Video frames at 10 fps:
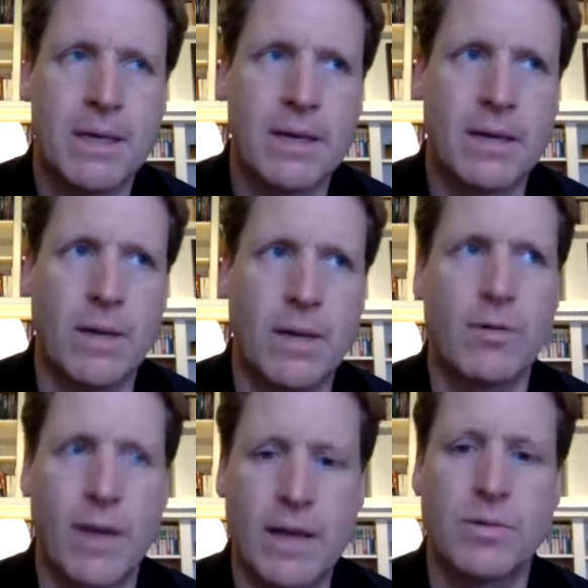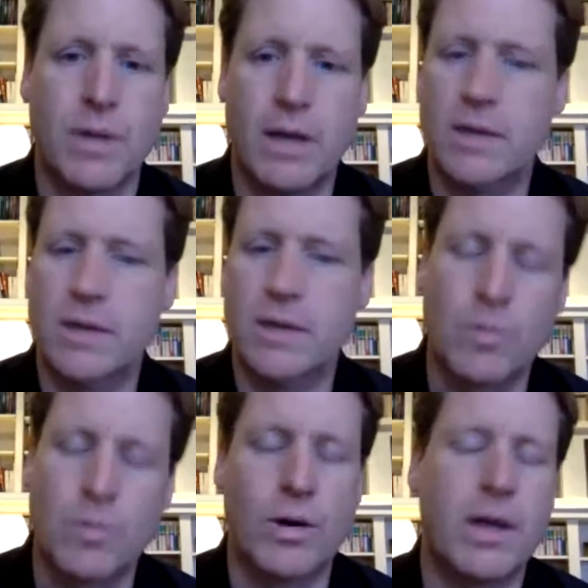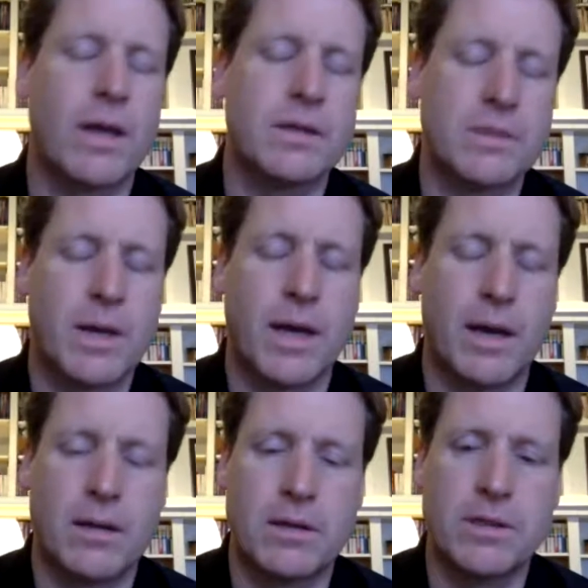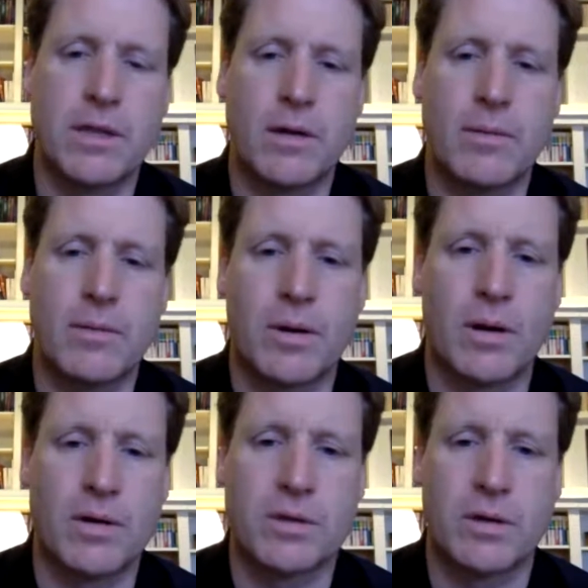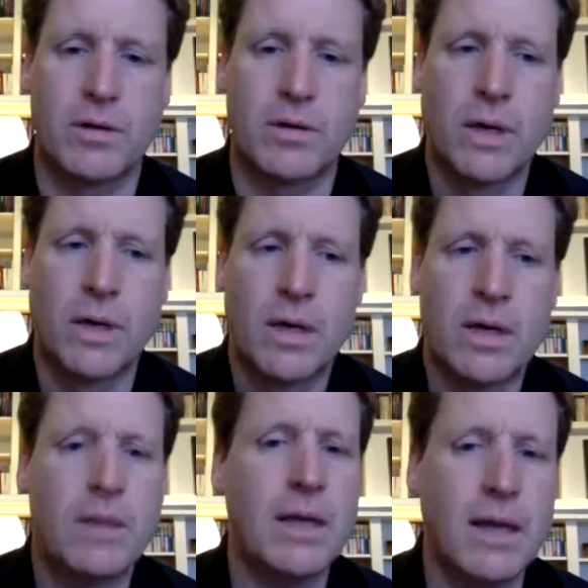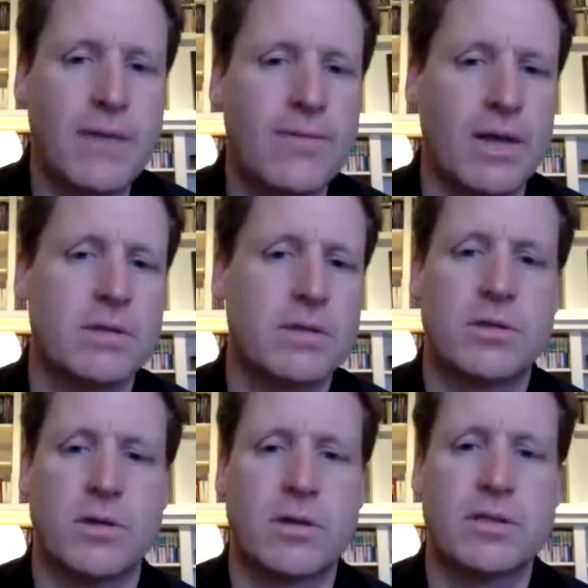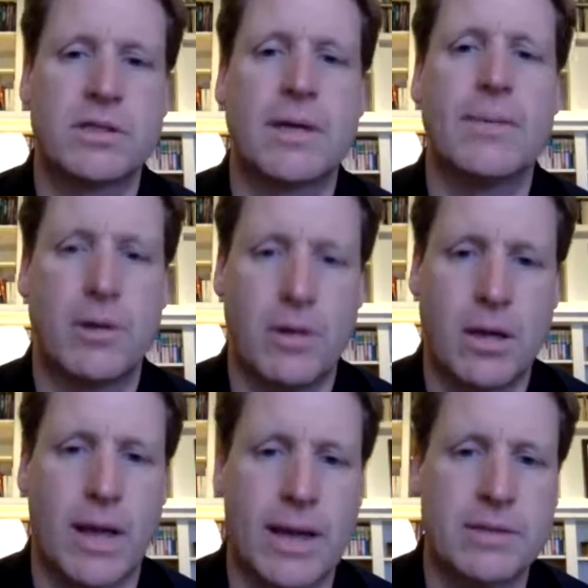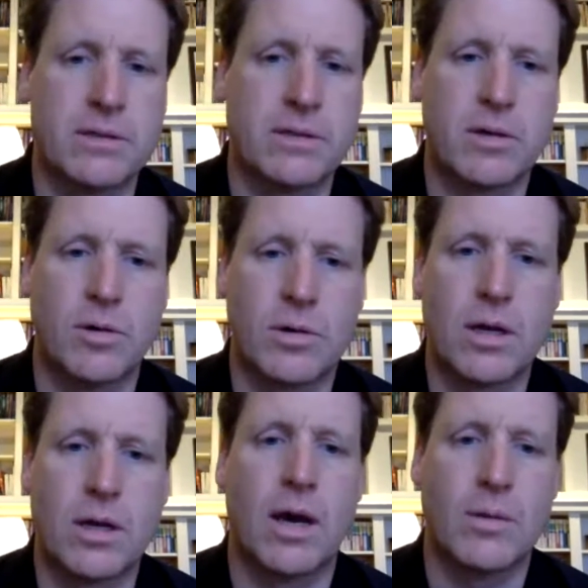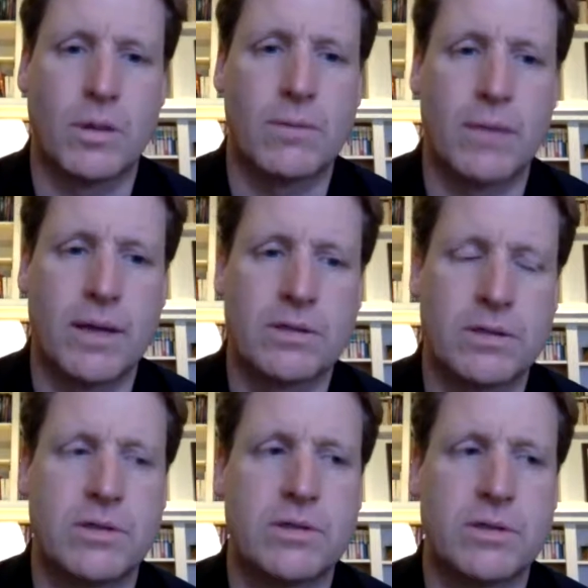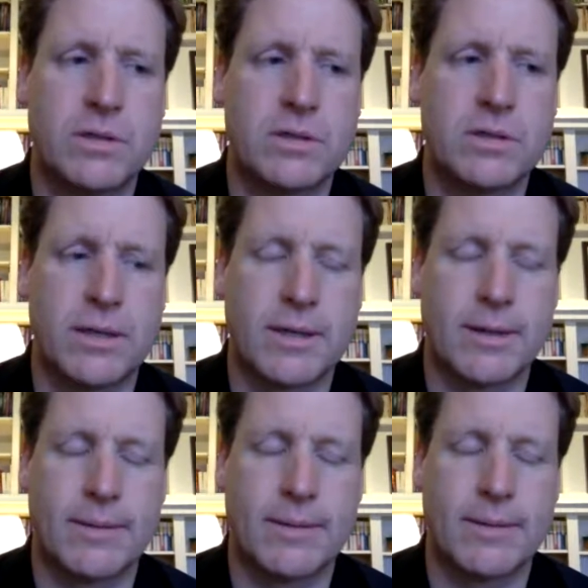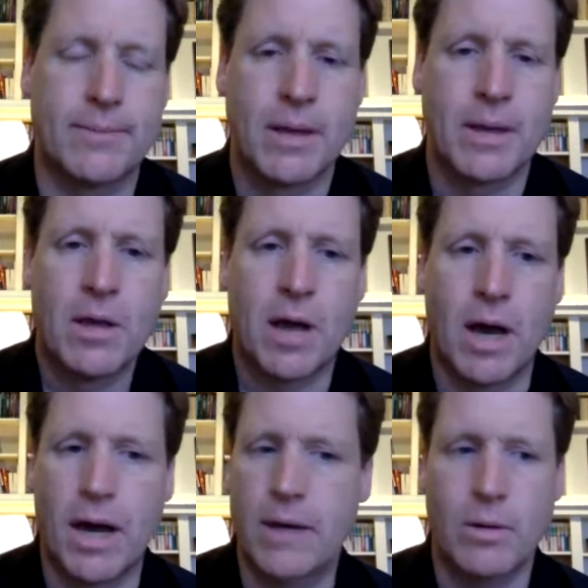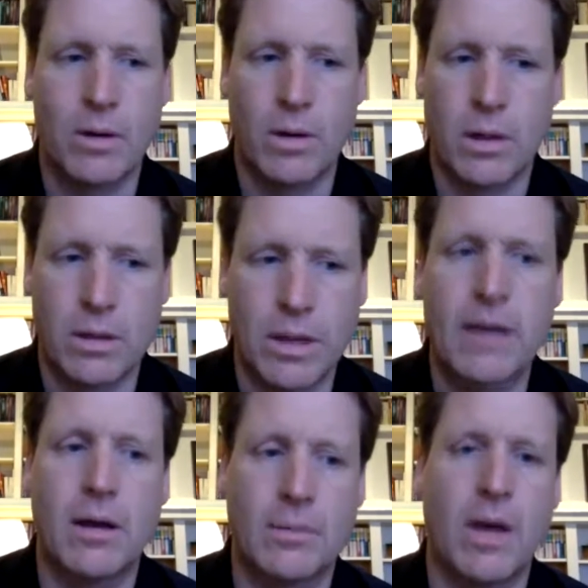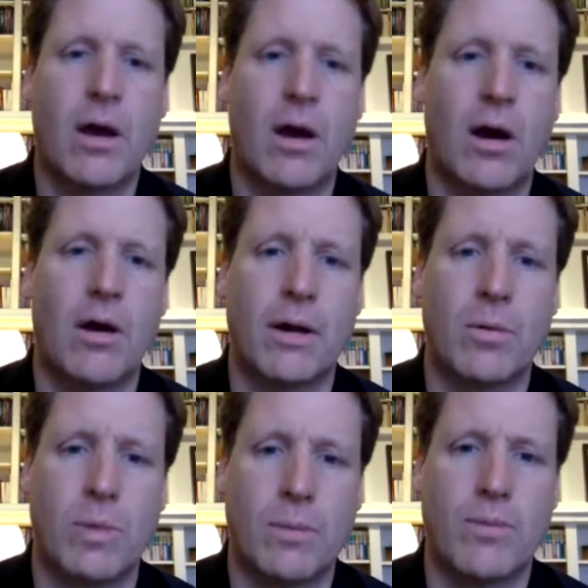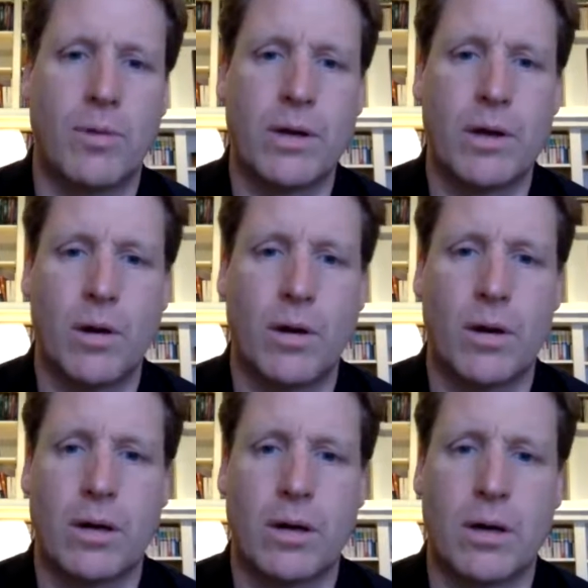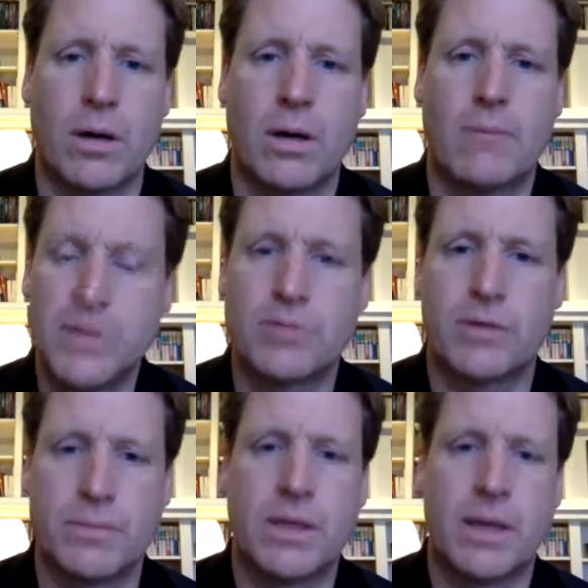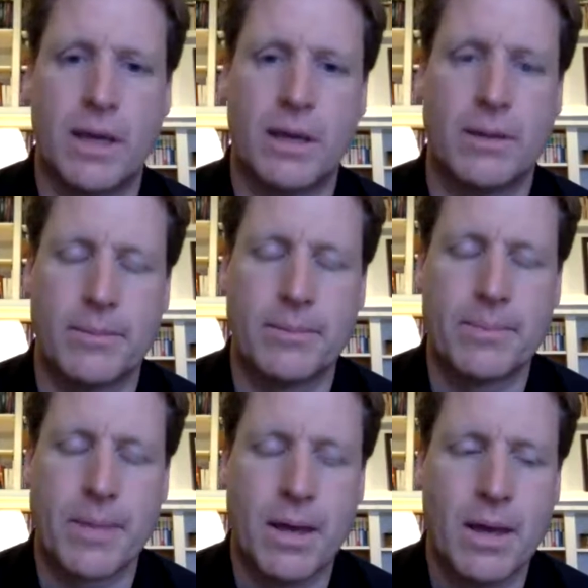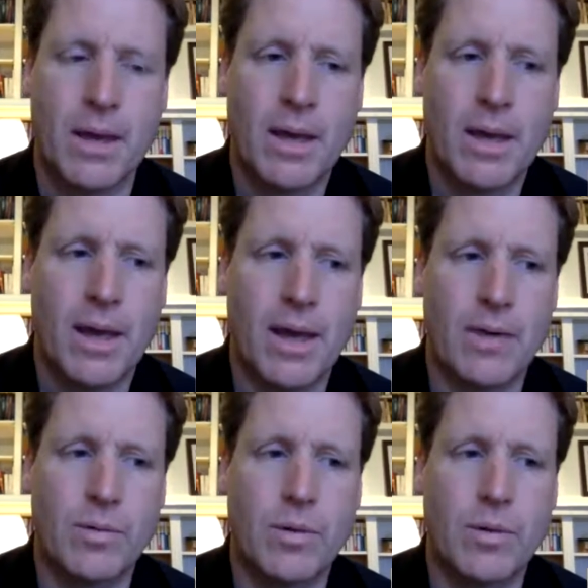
And then when I graduated, I started working as a mechanical engineer, but also in the evenings took seminary classes at Gordon-Conwell in Massachusetts. And God laid on my heart at one point to go on a mission trip to Kenya. And